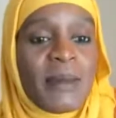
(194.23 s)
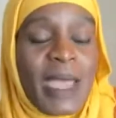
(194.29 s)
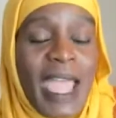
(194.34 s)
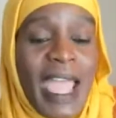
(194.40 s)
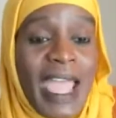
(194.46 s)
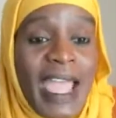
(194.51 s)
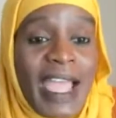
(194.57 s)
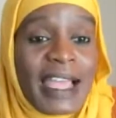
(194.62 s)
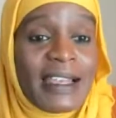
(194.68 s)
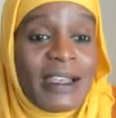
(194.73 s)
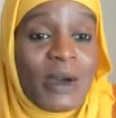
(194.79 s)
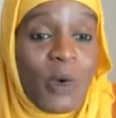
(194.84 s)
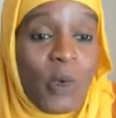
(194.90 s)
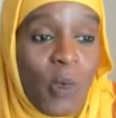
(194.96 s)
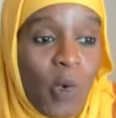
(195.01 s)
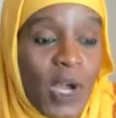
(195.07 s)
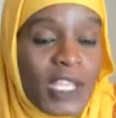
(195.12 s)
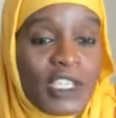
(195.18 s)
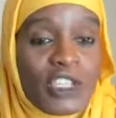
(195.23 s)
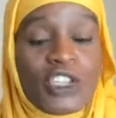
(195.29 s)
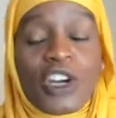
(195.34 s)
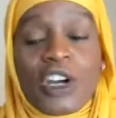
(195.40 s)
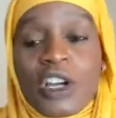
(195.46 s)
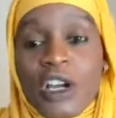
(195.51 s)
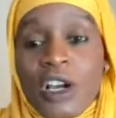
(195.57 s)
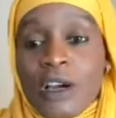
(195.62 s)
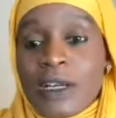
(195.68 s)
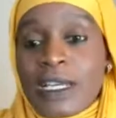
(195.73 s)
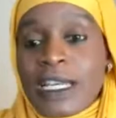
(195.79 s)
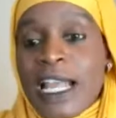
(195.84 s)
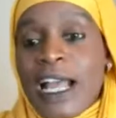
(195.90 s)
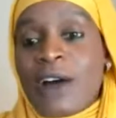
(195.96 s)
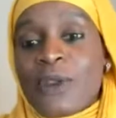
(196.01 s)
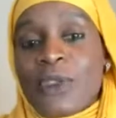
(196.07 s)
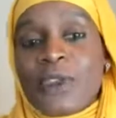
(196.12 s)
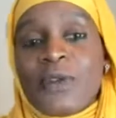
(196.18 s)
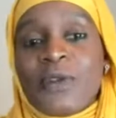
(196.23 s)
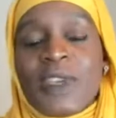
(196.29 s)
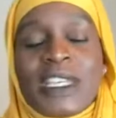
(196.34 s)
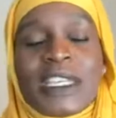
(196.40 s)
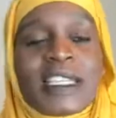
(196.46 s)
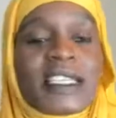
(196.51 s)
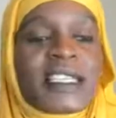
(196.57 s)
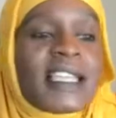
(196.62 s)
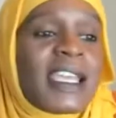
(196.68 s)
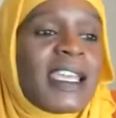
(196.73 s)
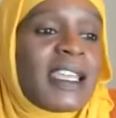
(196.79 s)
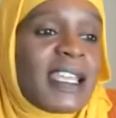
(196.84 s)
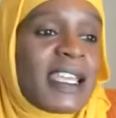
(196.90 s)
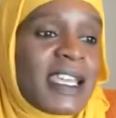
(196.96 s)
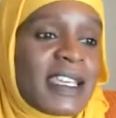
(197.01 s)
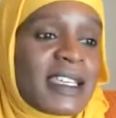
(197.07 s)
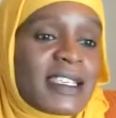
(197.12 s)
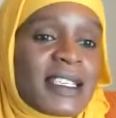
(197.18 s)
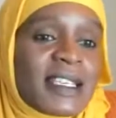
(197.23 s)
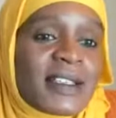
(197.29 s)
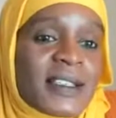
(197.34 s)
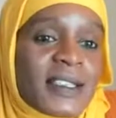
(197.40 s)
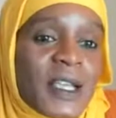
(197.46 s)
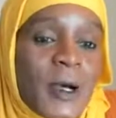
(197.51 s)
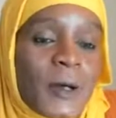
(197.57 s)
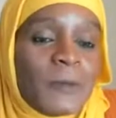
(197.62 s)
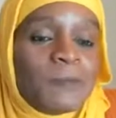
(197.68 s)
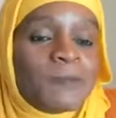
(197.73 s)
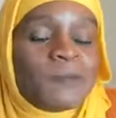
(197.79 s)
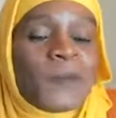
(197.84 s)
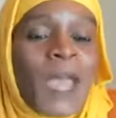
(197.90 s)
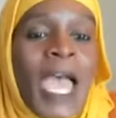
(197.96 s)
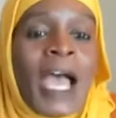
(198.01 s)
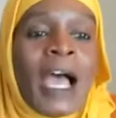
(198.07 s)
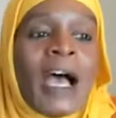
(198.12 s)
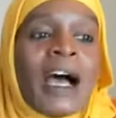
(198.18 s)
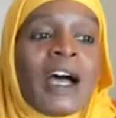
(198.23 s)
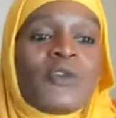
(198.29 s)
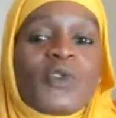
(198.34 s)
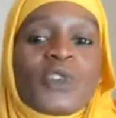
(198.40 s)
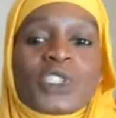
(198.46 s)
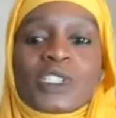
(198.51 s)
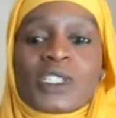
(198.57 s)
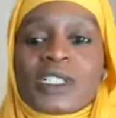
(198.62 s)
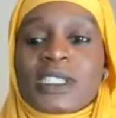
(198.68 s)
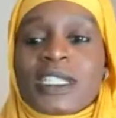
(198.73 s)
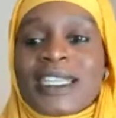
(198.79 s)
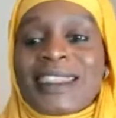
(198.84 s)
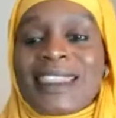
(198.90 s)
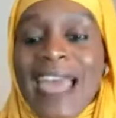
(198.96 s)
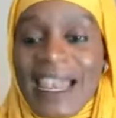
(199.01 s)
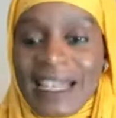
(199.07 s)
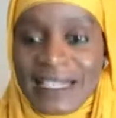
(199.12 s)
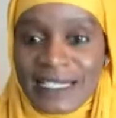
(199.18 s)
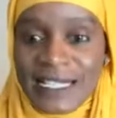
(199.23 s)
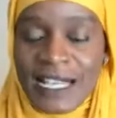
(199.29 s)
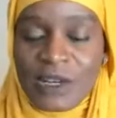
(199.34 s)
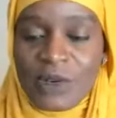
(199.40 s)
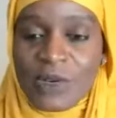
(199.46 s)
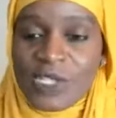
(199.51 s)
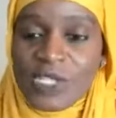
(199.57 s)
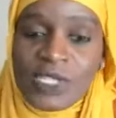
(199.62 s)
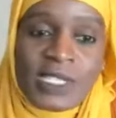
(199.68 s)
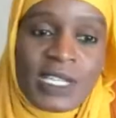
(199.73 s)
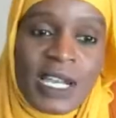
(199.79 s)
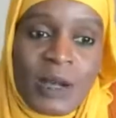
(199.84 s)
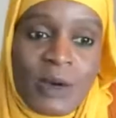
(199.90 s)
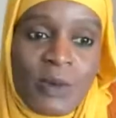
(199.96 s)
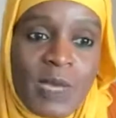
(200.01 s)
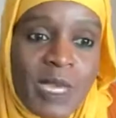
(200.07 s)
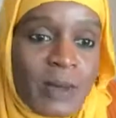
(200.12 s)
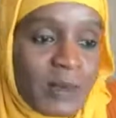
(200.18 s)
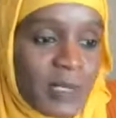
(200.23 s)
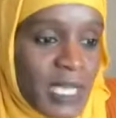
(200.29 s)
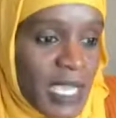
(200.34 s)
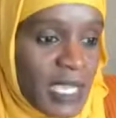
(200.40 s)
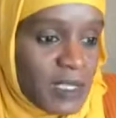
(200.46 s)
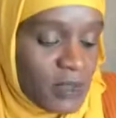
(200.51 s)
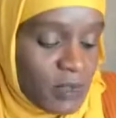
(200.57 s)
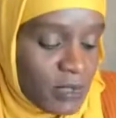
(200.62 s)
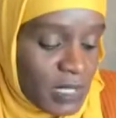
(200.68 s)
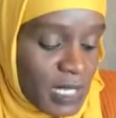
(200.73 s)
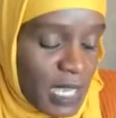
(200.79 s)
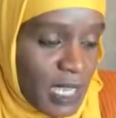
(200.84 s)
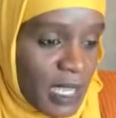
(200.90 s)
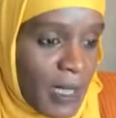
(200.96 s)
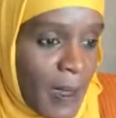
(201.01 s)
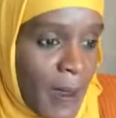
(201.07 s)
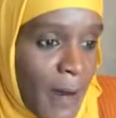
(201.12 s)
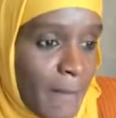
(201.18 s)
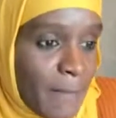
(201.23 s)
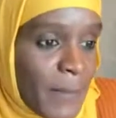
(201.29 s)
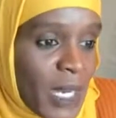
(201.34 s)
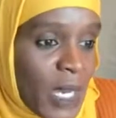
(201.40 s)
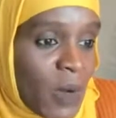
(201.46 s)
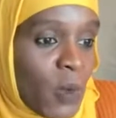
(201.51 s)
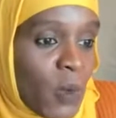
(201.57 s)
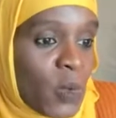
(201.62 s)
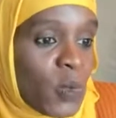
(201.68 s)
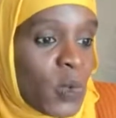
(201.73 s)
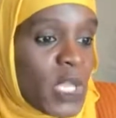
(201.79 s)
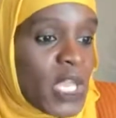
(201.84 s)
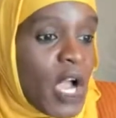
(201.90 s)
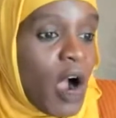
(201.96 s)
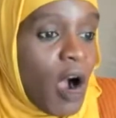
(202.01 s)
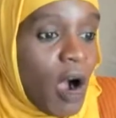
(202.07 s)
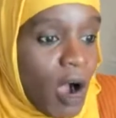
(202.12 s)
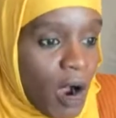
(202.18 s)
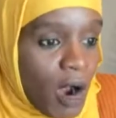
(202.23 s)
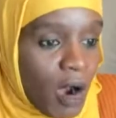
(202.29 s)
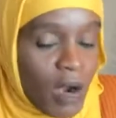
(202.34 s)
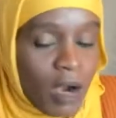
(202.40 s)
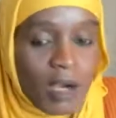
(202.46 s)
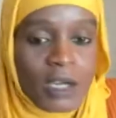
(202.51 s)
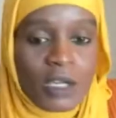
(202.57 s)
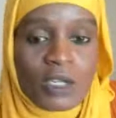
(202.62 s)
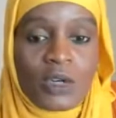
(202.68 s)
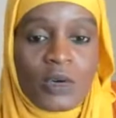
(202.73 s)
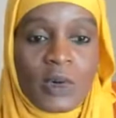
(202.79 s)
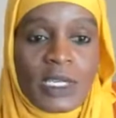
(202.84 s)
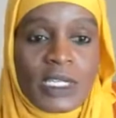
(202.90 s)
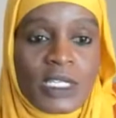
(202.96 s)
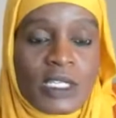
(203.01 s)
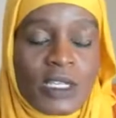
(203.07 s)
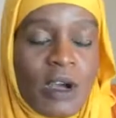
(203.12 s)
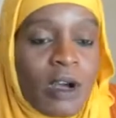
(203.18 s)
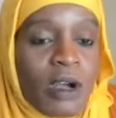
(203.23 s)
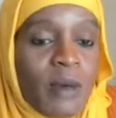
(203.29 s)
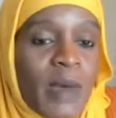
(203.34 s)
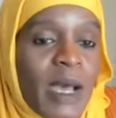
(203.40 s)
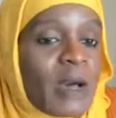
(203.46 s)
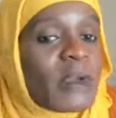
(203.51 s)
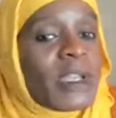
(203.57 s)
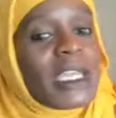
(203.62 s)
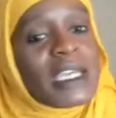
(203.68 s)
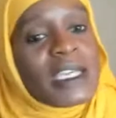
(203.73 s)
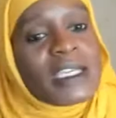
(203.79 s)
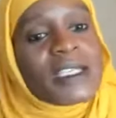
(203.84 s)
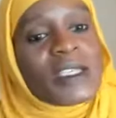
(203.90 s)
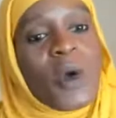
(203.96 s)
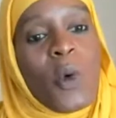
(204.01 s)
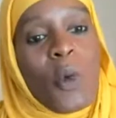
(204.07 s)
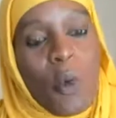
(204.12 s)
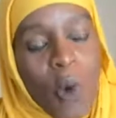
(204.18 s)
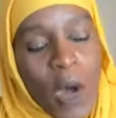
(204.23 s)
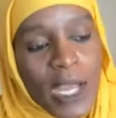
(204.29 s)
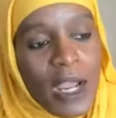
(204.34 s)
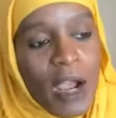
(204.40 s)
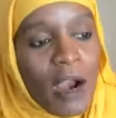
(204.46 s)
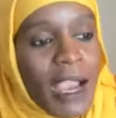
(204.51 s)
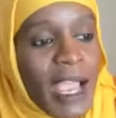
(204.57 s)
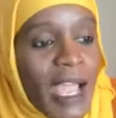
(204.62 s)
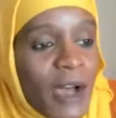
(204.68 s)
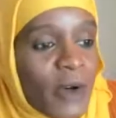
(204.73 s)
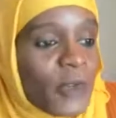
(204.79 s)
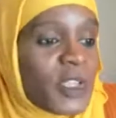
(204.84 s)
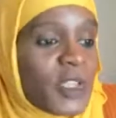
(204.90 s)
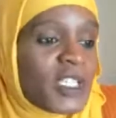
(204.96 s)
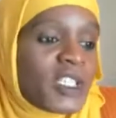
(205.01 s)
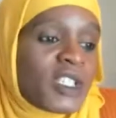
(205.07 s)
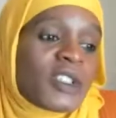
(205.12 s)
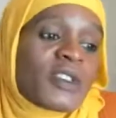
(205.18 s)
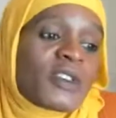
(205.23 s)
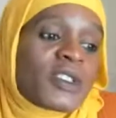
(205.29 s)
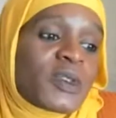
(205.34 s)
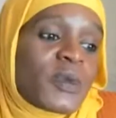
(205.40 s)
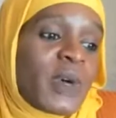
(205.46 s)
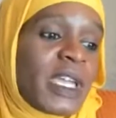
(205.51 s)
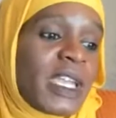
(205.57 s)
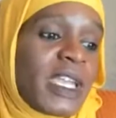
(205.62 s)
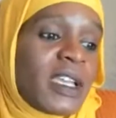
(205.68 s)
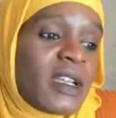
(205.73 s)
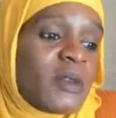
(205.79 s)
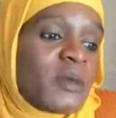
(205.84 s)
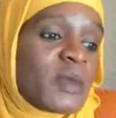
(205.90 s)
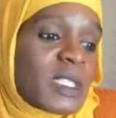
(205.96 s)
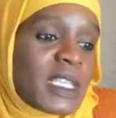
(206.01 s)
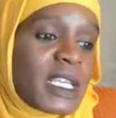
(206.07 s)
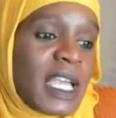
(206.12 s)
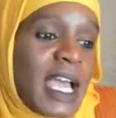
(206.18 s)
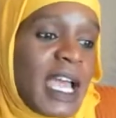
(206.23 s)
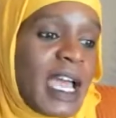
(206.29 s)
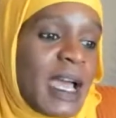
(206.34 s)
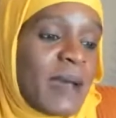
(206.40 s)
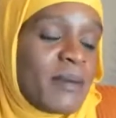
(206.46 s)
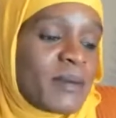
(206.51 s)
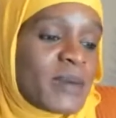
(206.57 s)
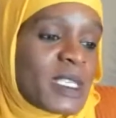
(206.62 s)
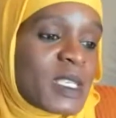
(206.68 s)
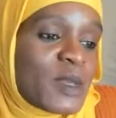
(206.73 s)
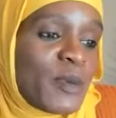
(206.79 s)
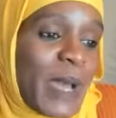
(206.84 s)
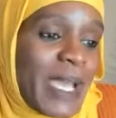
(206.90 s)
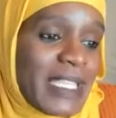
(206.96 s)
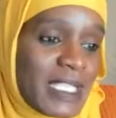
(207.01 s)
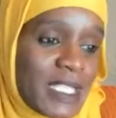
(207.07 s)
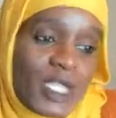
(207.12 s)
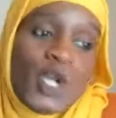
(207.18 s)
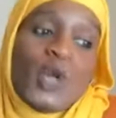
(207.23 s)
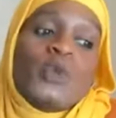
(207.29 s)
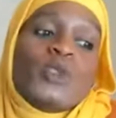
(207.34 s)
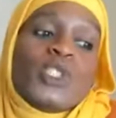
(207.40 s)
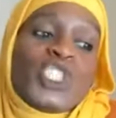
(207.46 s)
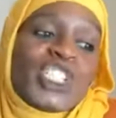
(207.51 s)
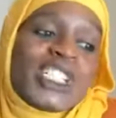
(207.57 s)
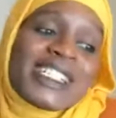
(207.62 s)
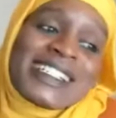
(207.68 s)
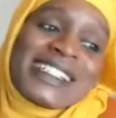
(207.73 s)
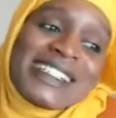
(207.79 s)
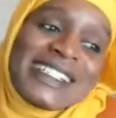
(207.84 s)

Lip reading: and what your current health and fitness state is. So unfortunately, that is not a question that I will be able to answer today. But what we are going to talk about is what are healthy sugars. Walaikum salam, Spice Coach